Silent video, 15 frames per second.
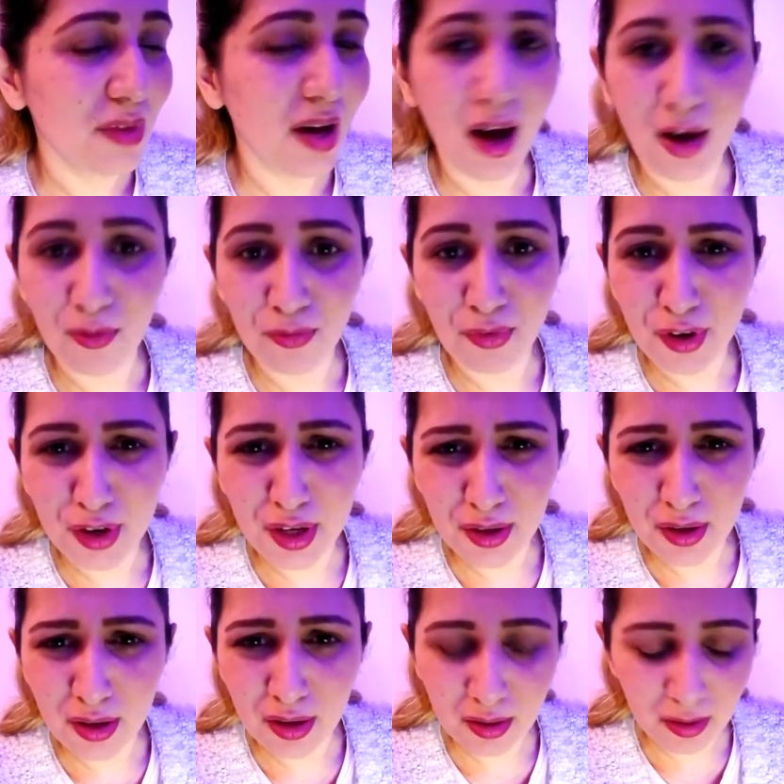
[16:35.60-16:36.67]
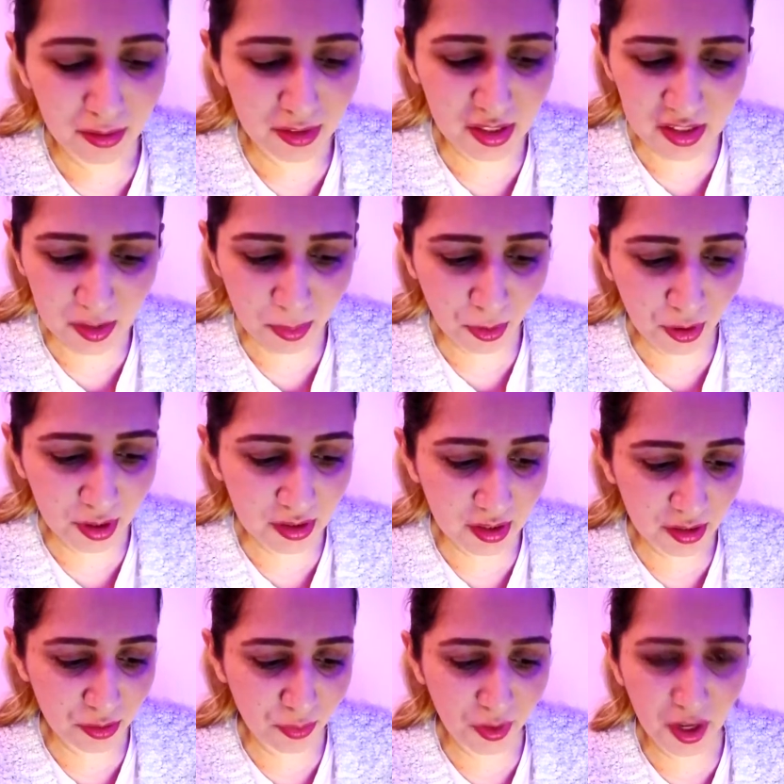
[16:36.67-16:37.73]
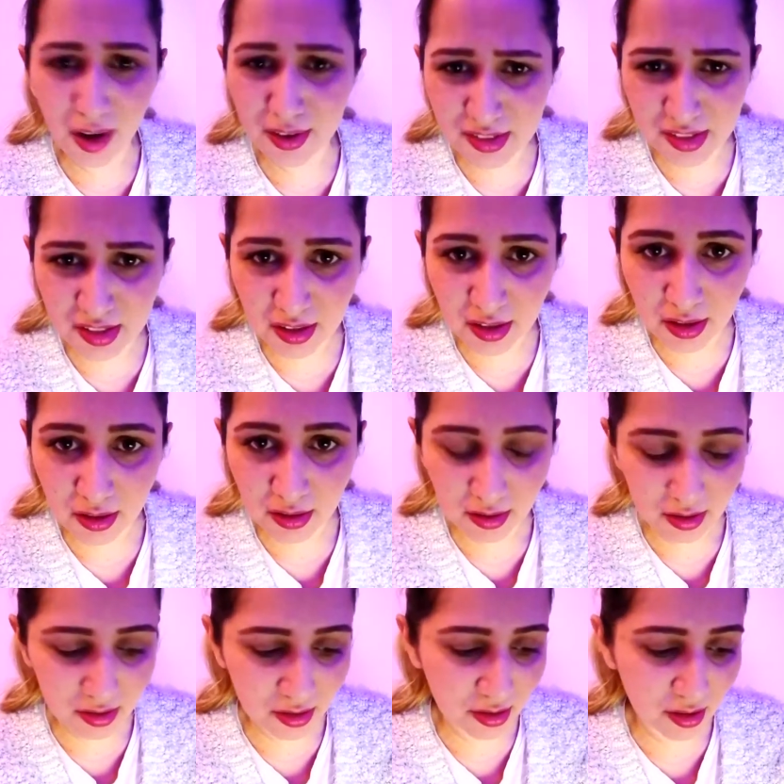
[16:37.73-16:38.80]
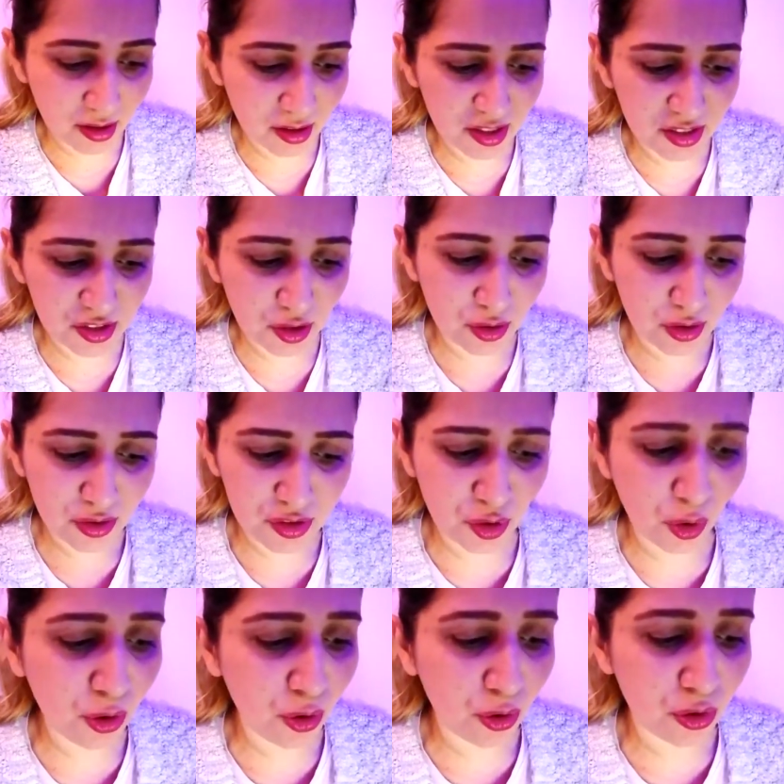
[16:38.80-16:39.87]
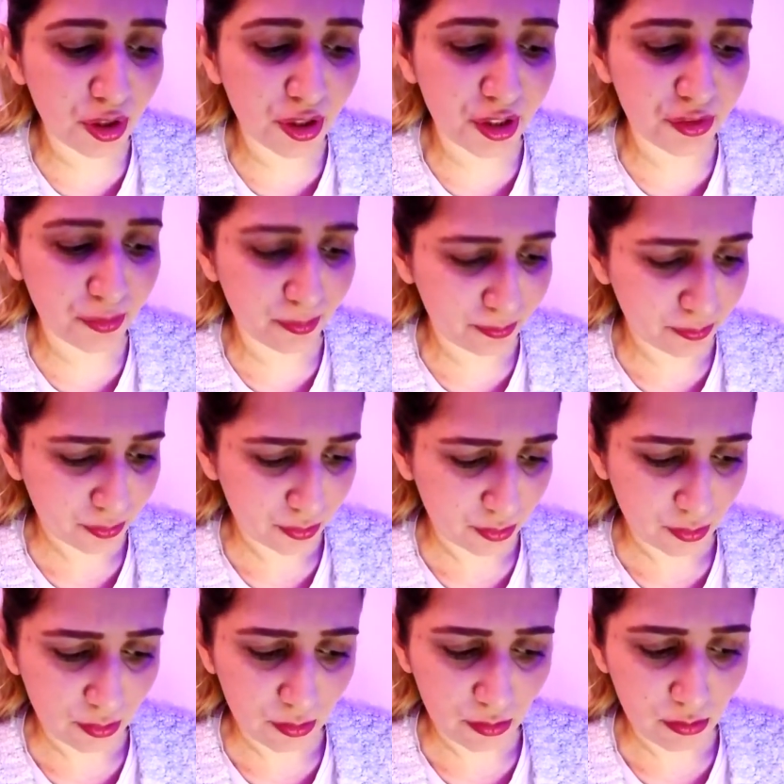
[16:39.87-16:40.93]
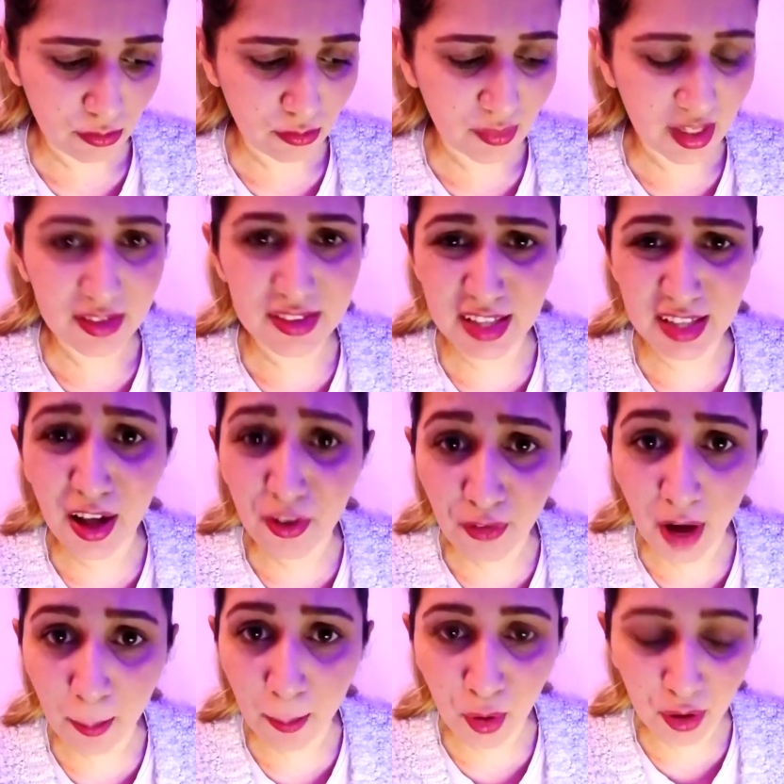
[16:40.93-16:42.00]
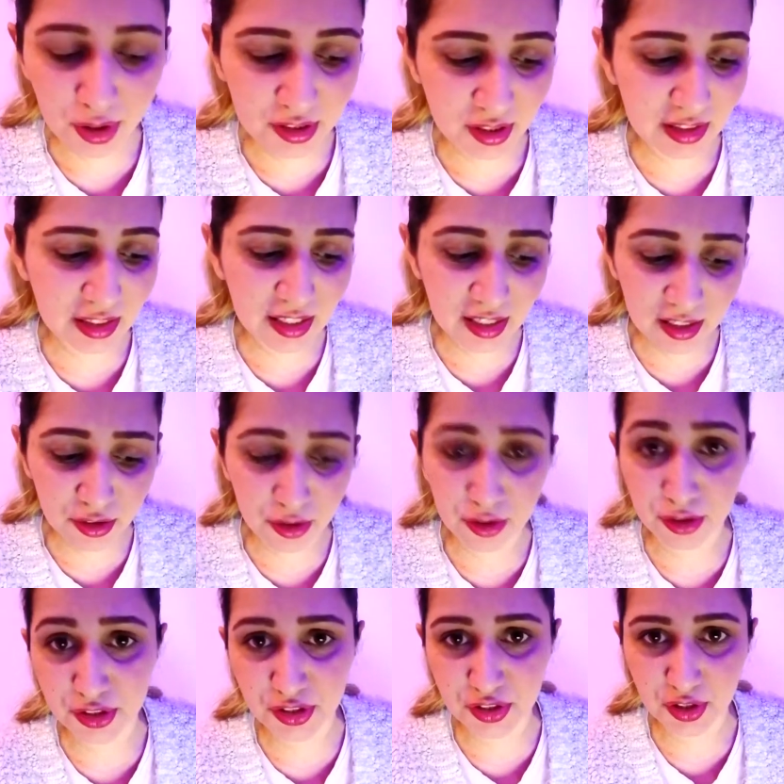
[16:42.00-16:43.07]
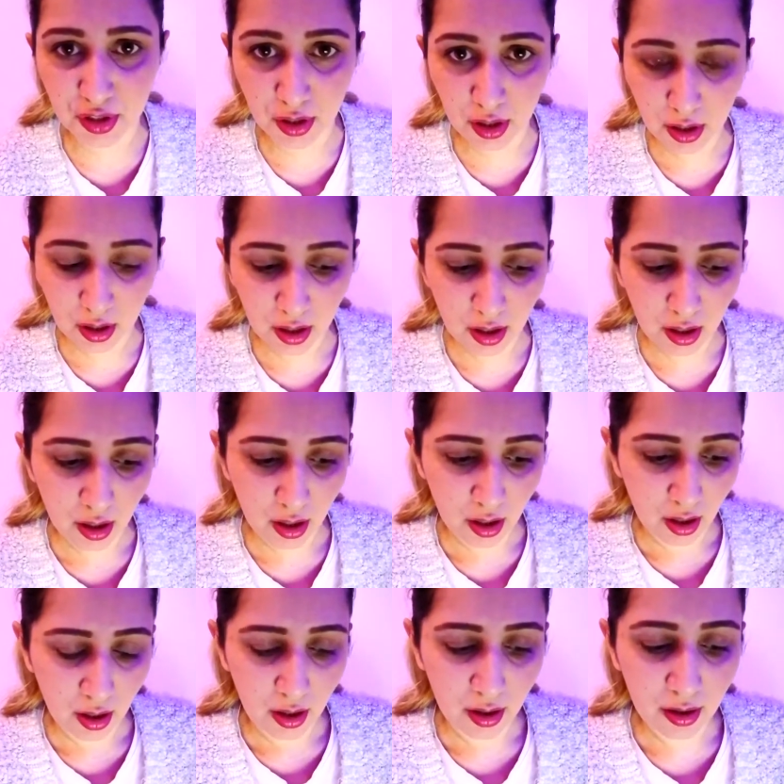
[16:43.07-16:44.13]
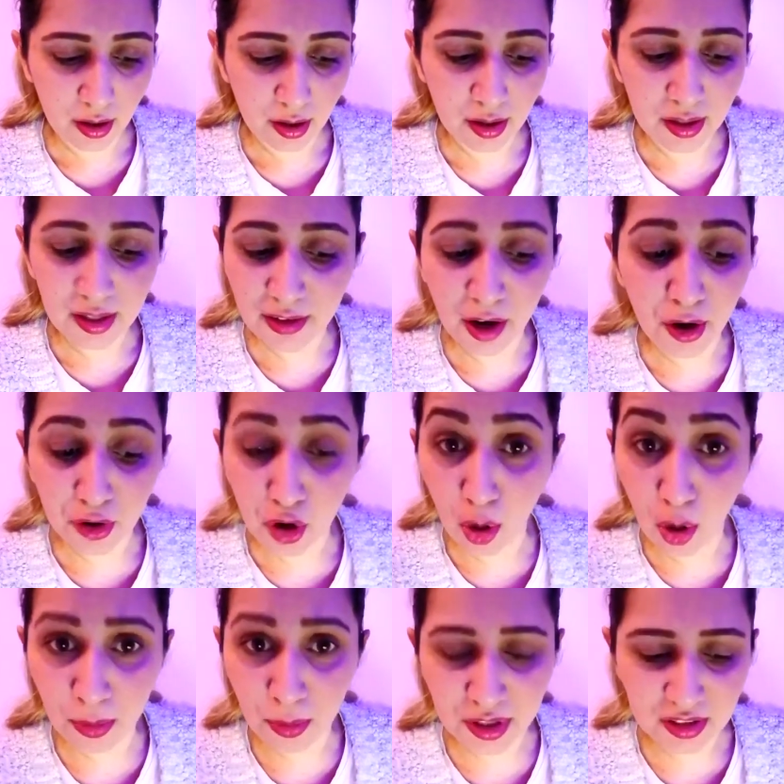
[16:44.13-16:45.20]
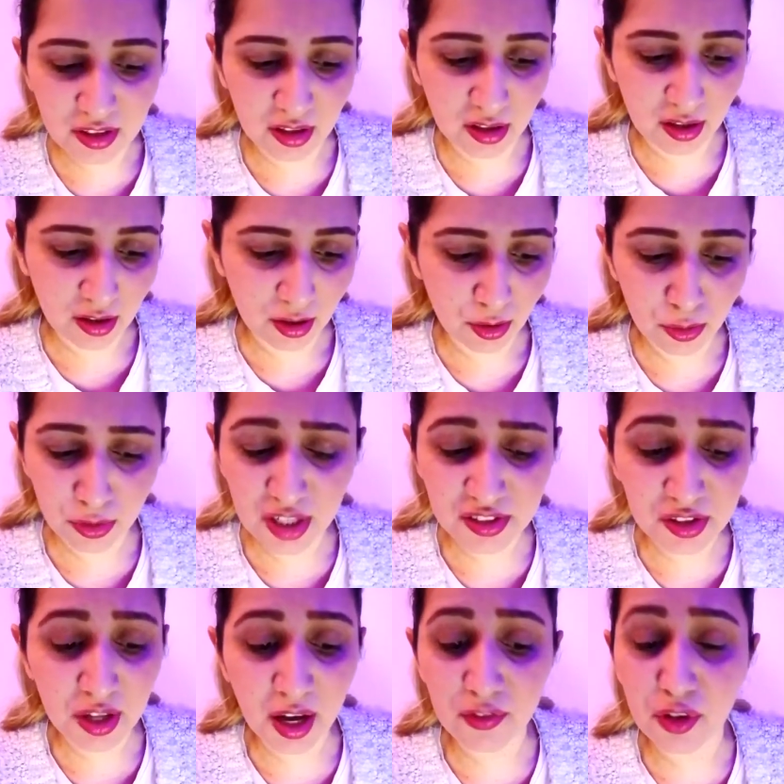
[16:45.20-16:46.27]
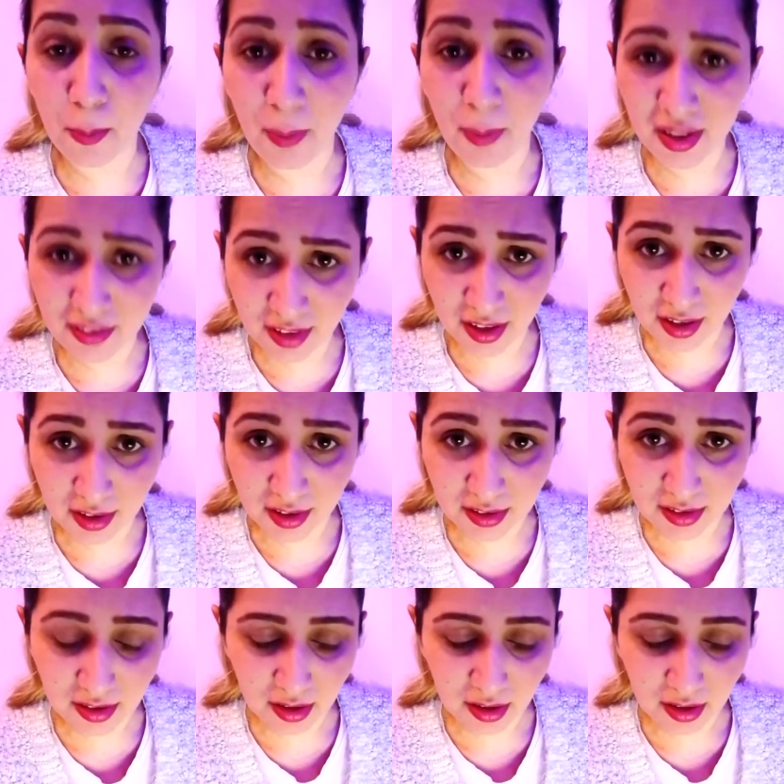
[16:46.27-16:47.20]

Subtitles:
I'm very disappointed when I see these so-called self-appointed leaders in our community who doesn't have the mandate.